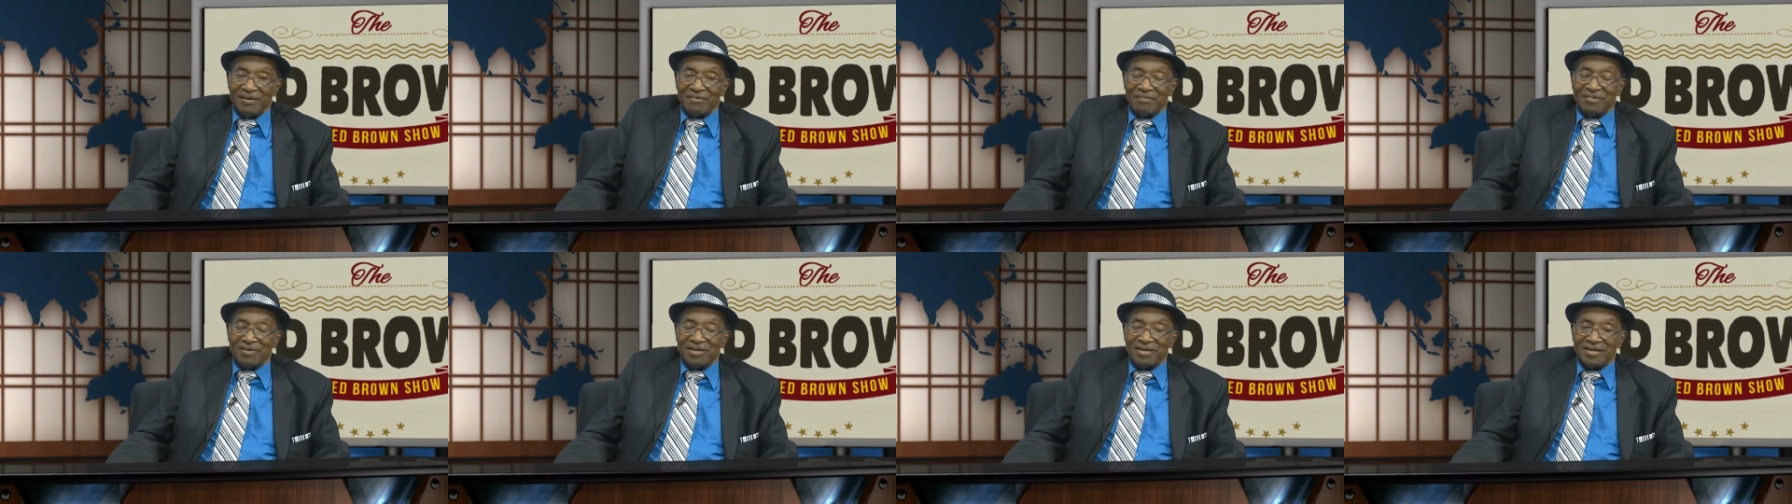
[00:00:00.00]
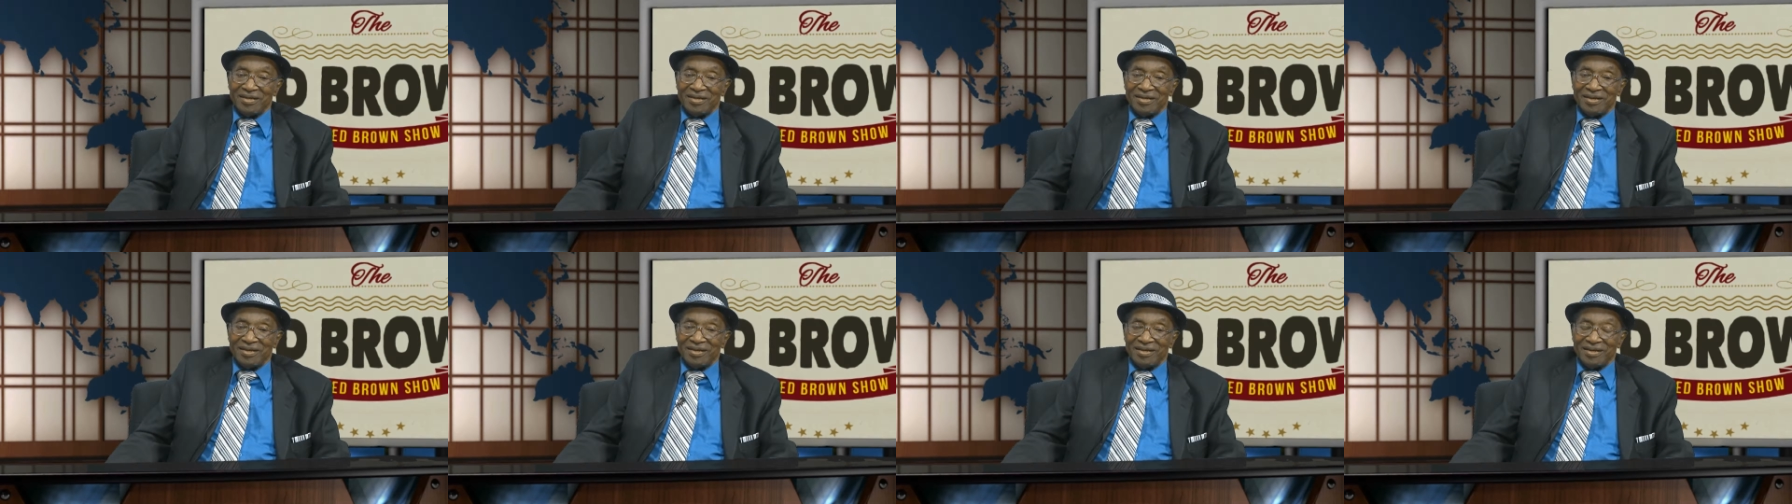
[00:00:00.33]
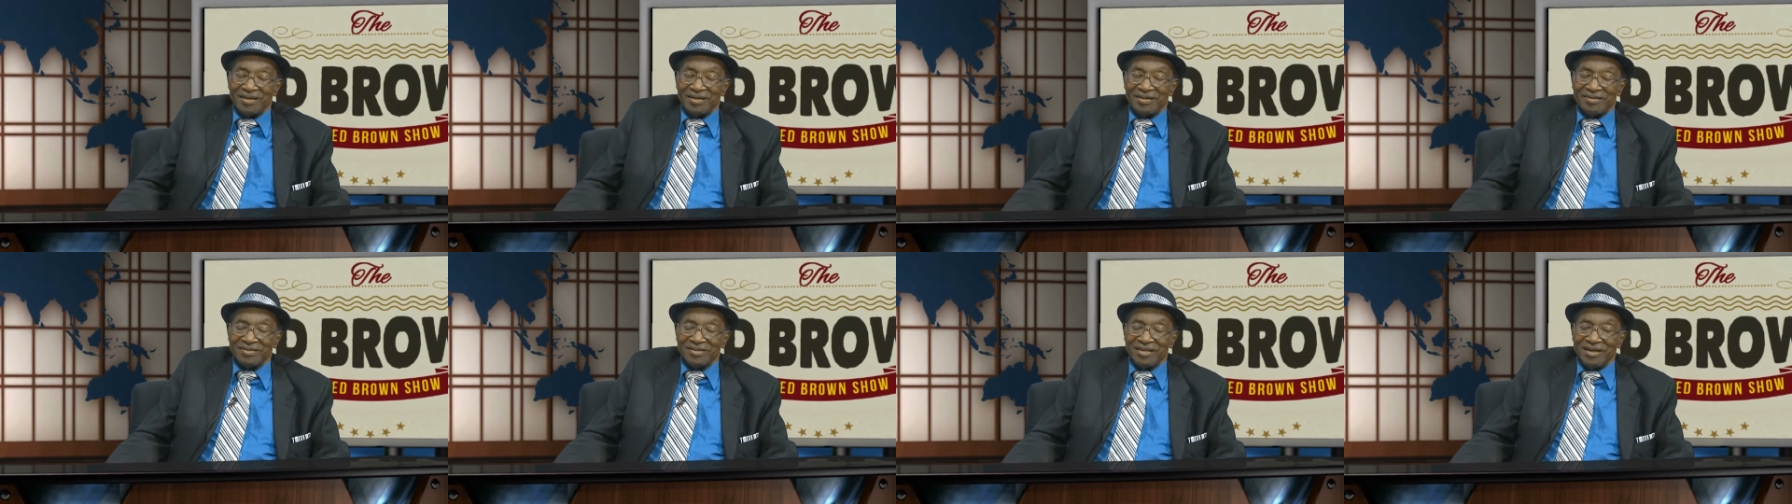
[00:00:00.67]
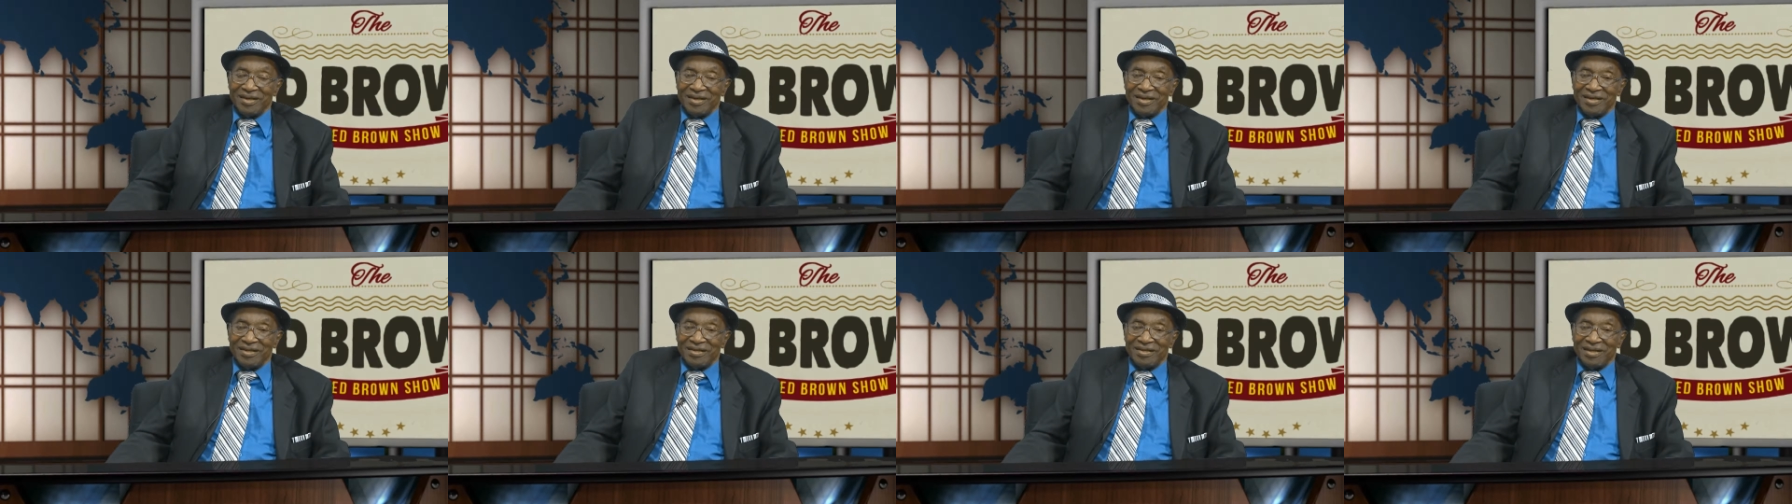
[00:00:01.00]
but
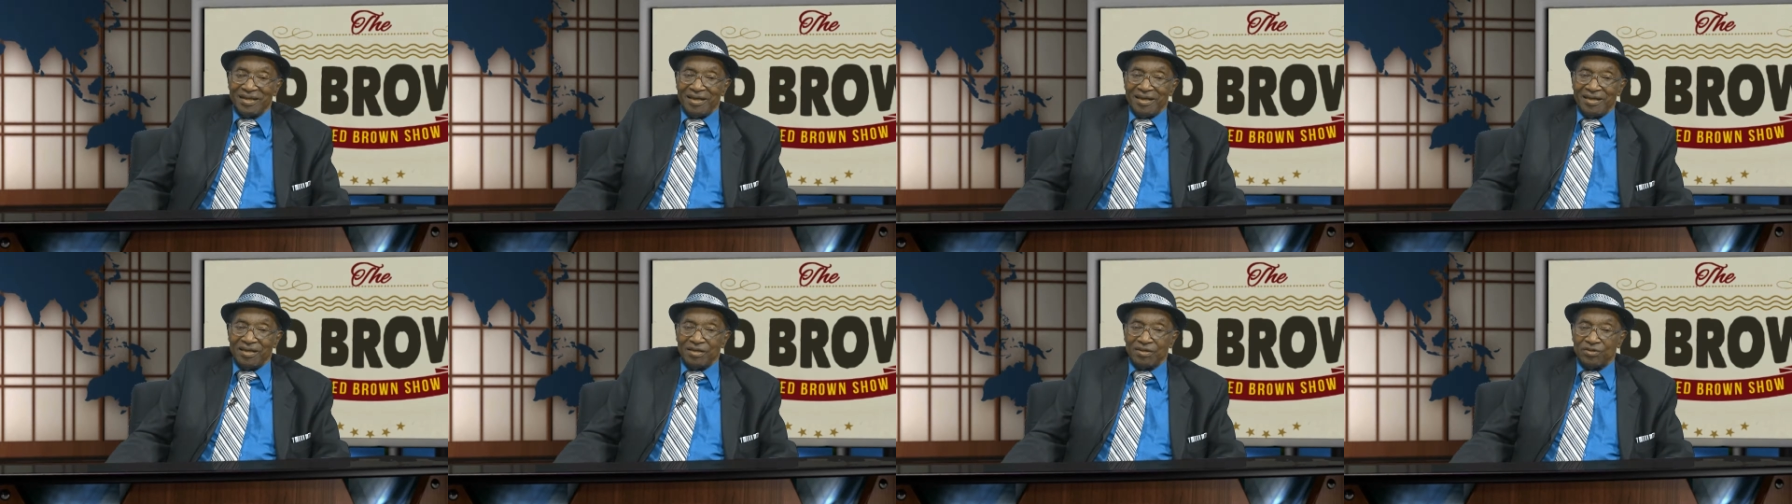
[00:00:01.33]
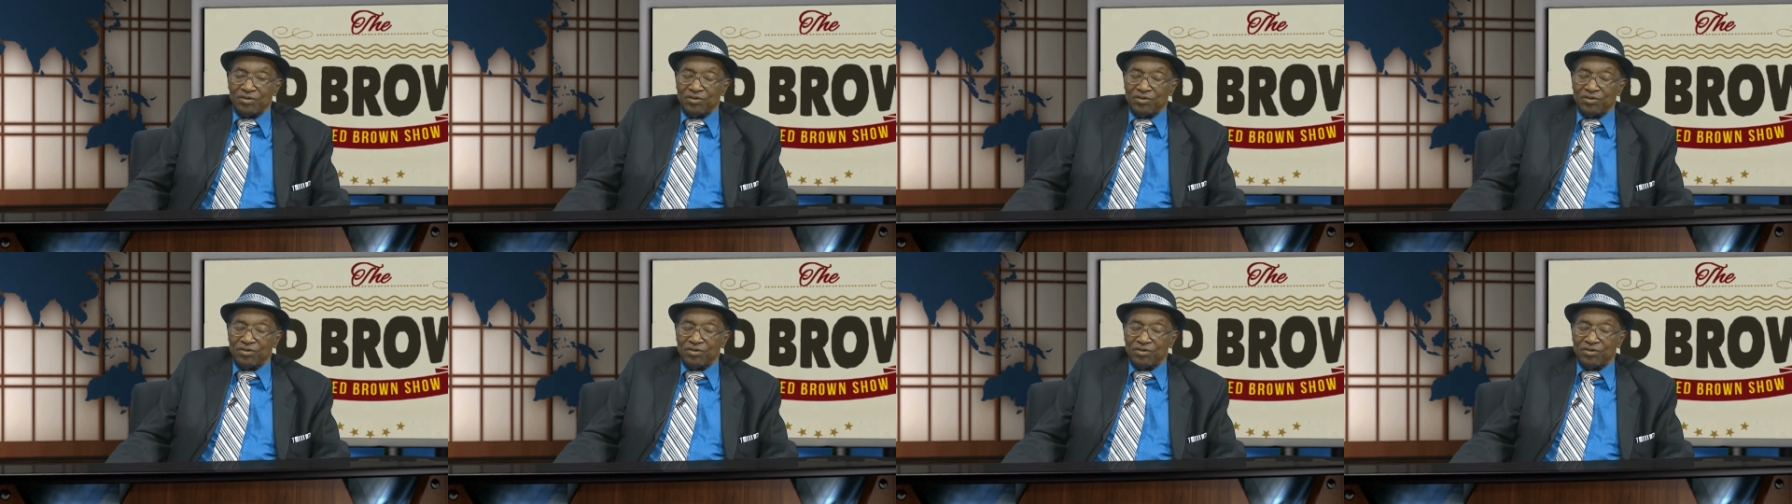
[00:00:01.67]
they had a